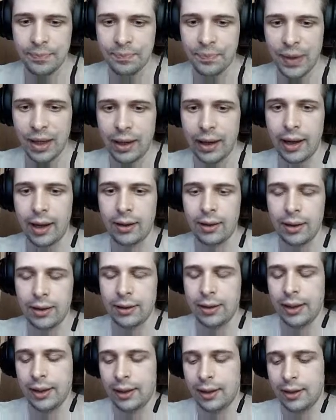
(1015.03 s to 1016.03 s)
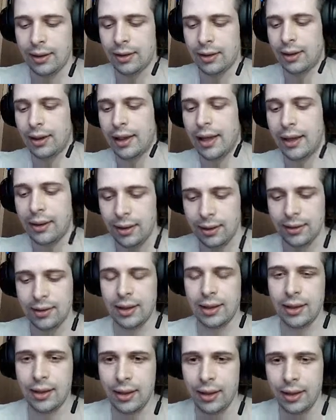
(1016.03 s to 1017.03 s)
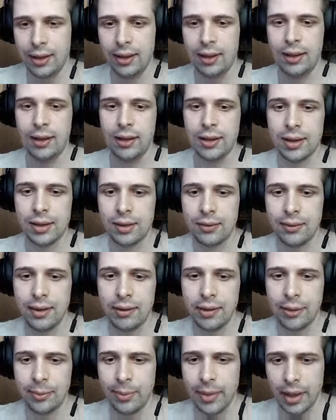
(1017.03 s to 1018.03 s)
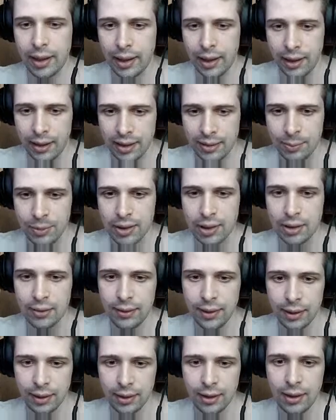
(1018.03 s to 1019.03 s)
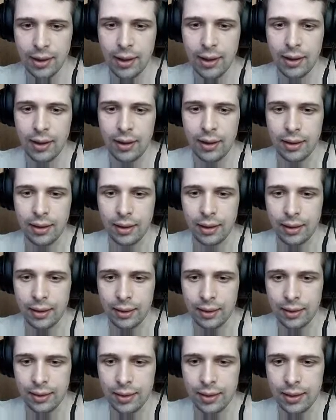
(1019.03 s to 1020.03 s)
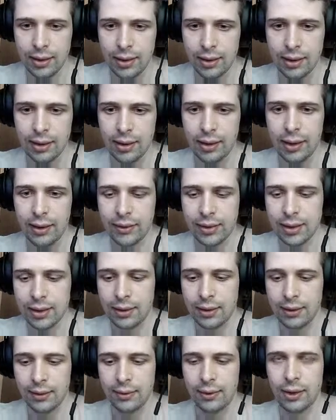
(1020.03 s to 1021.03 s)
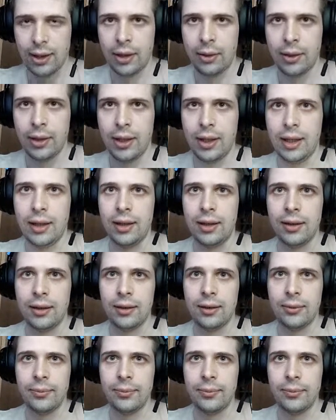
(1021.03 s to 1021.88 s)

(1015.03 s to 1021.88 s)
handling, like getting the key, is very backend specific, it lives for now here.